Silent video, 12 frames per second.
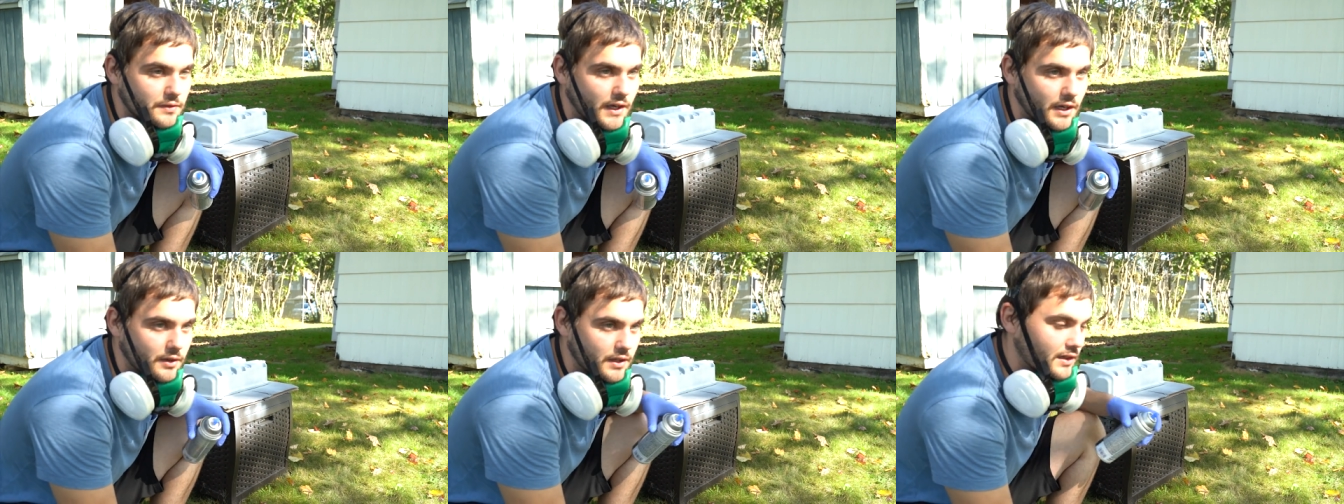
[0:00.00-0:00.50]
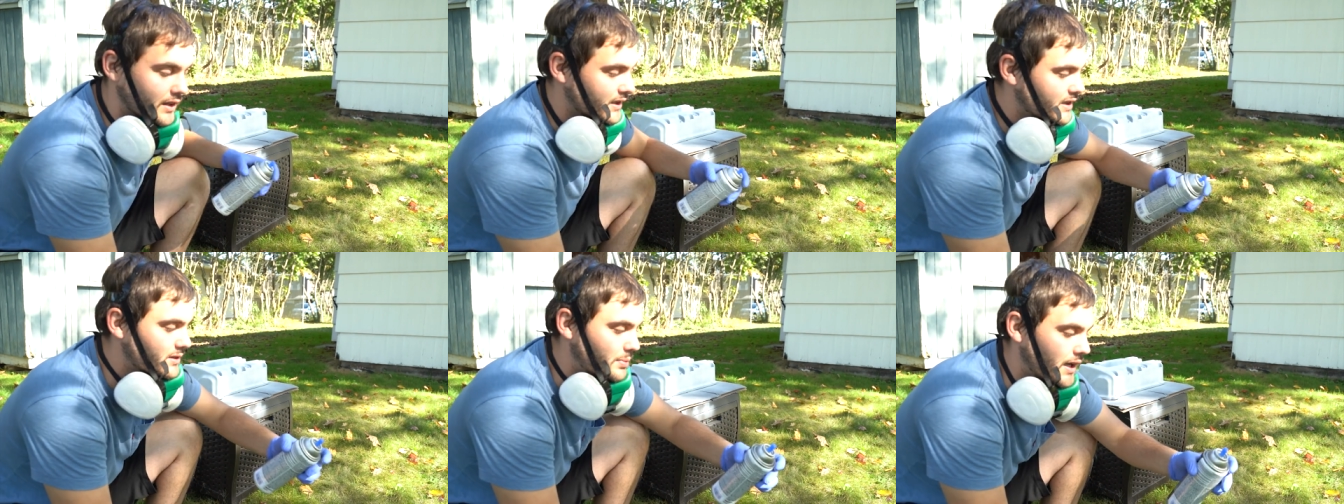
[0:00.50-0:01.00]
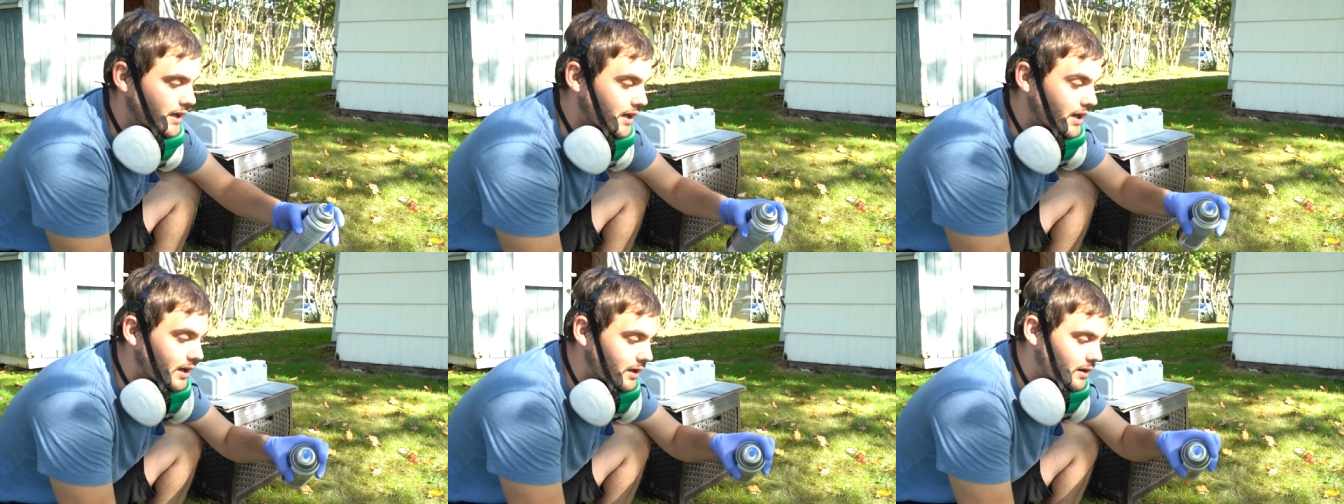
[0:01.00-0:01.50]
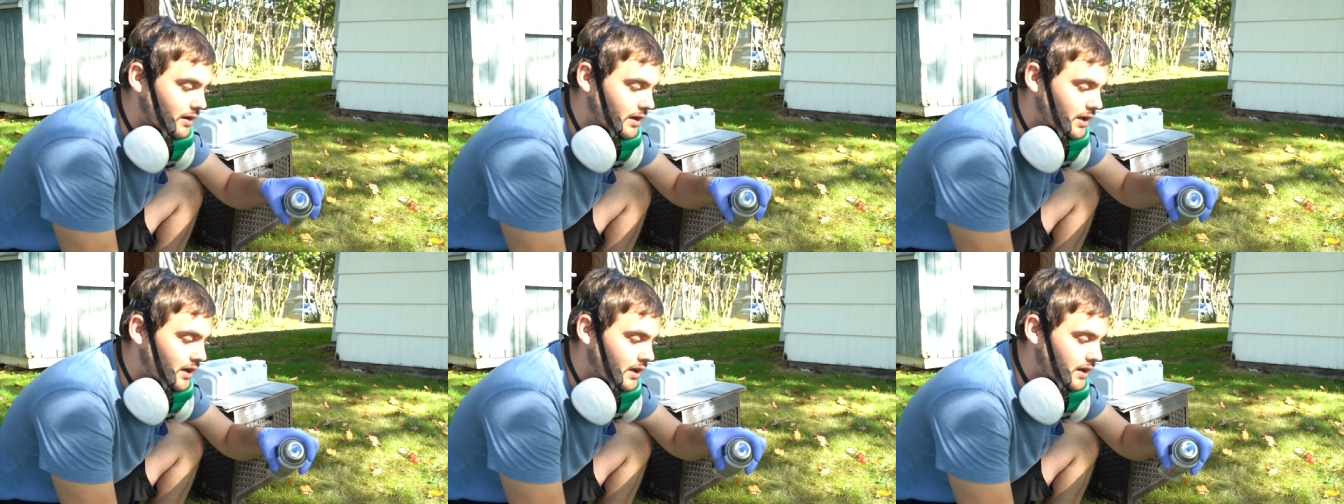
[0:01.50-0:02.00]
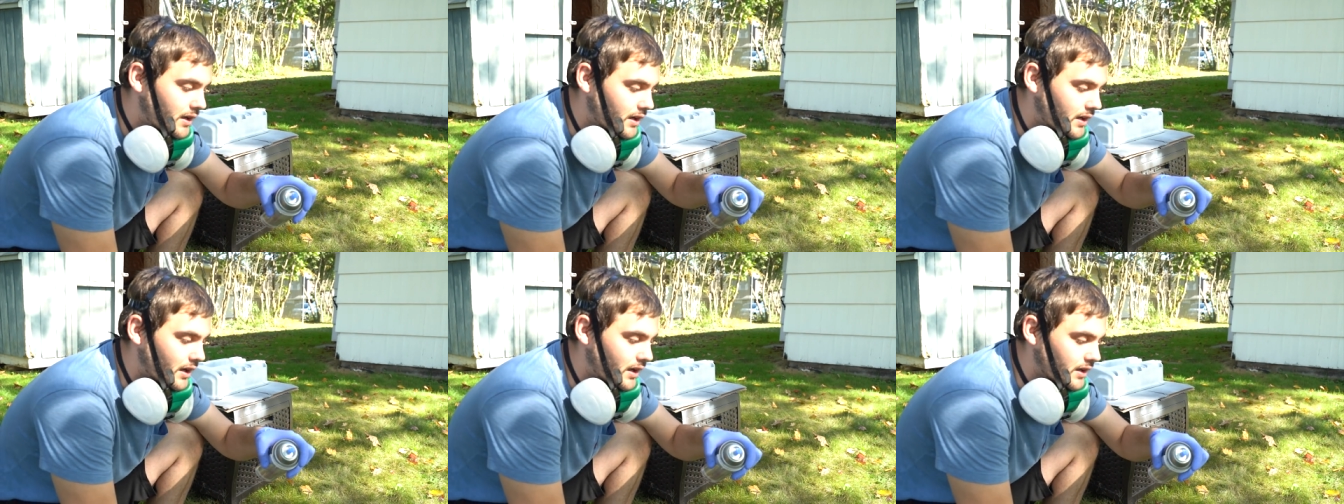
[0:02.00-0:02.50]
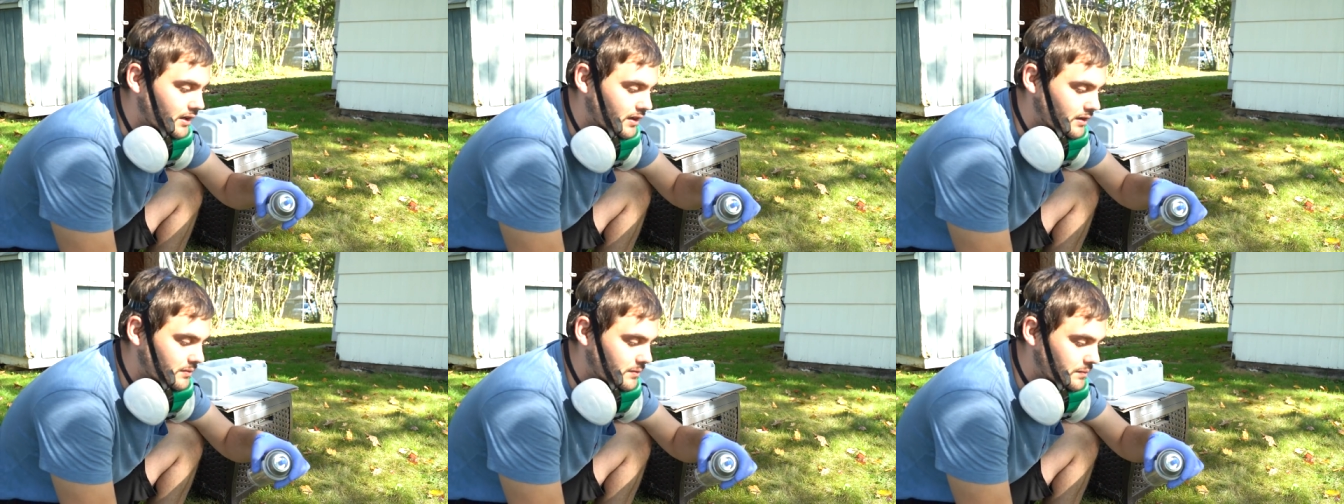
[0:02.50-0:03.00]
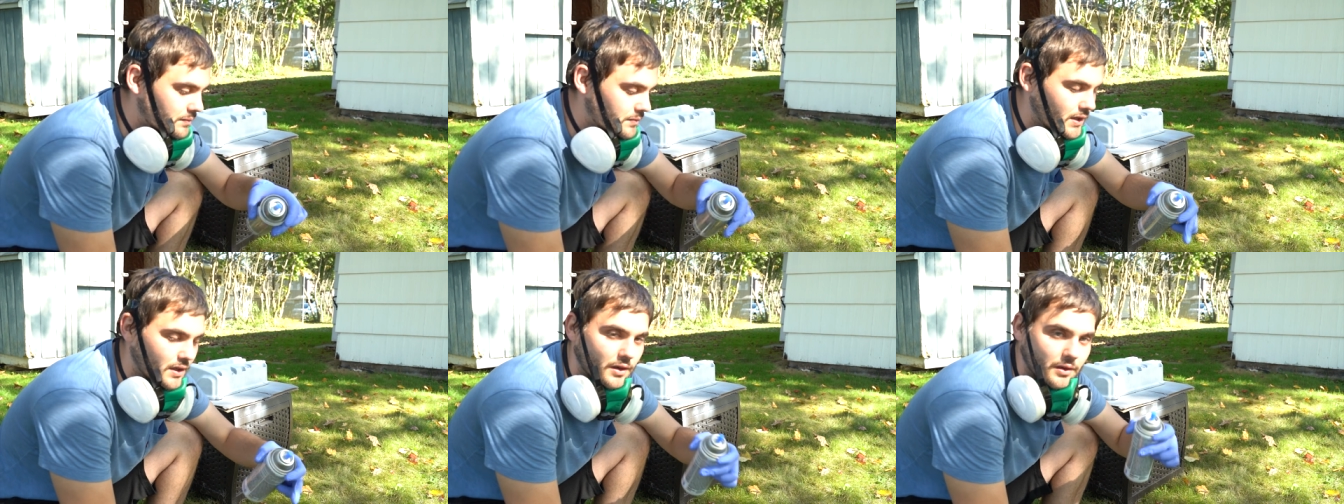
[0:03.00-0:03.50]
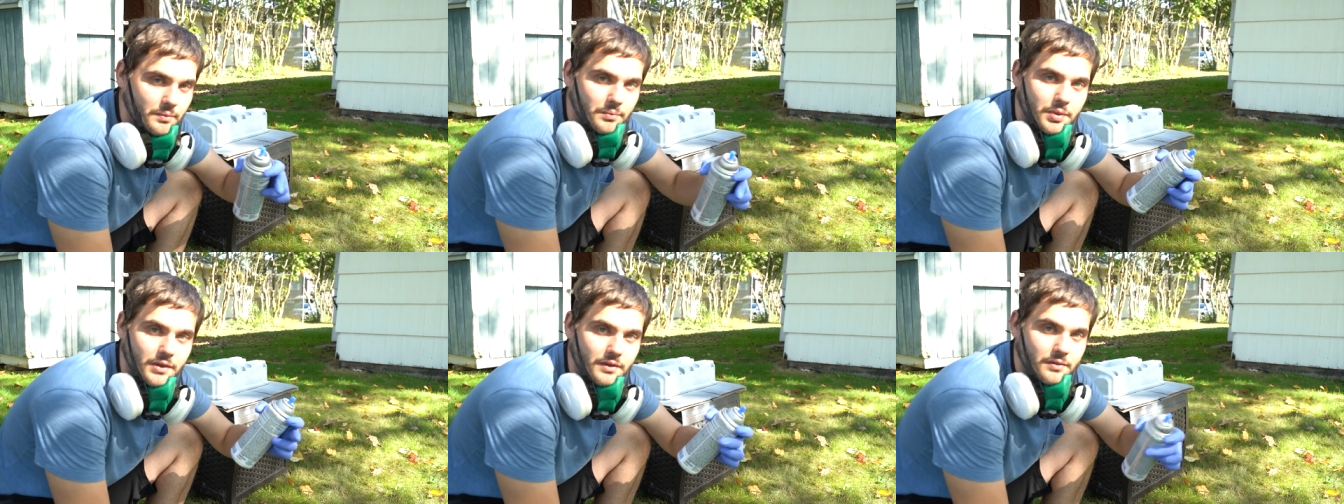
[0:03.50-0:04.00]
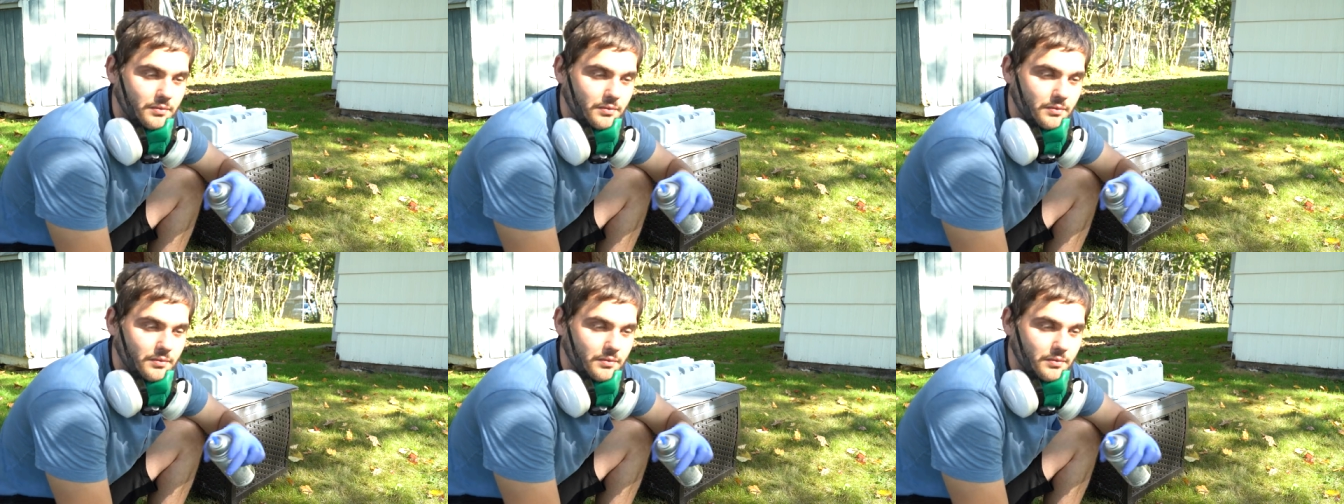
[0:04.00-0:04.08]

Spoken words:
of how it like spat out and, you know, put